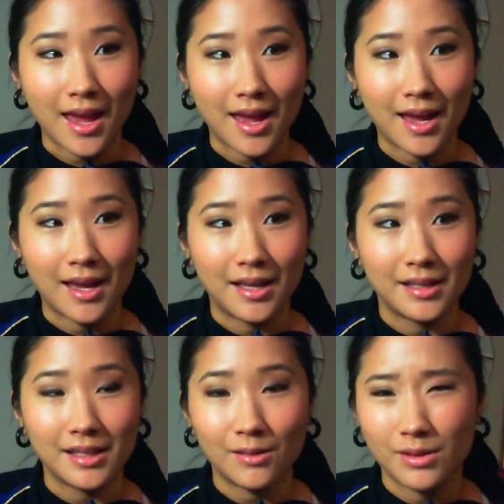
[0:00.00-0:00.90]

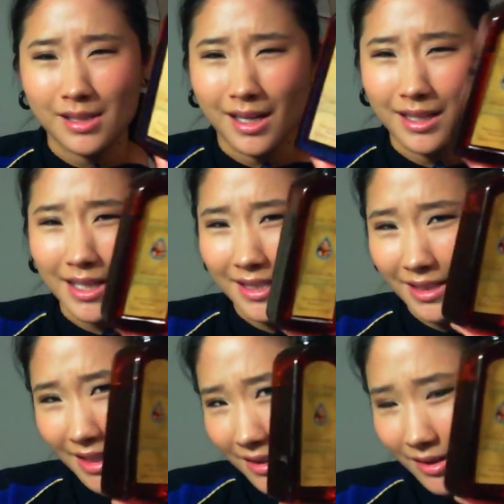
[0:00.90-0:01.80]
And it was like less
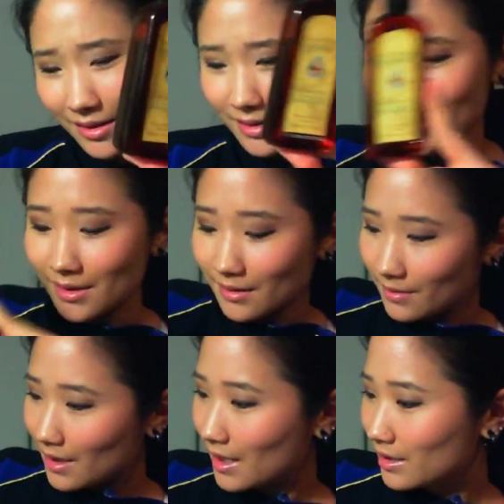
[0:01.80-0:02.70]
than $10,
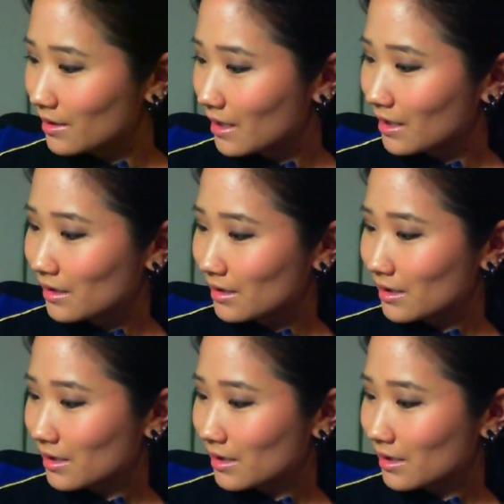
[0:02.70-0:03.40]
and you get